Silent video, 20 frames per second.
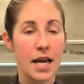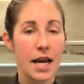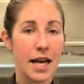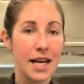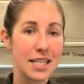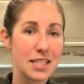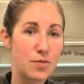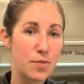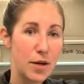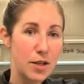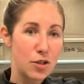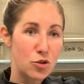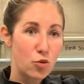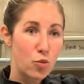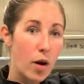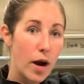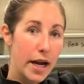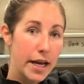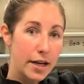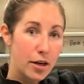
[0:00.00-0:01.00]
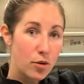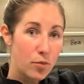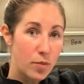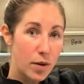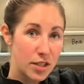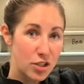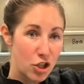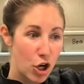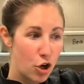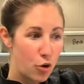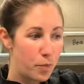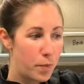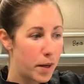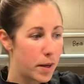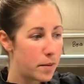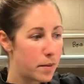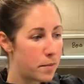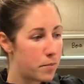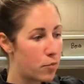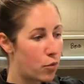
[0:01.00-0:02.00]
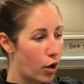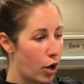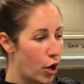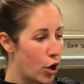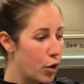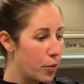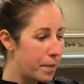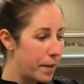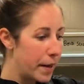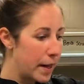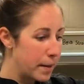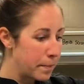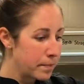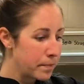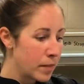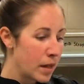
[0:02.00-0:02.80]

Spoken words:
It's much wider, much open, more open.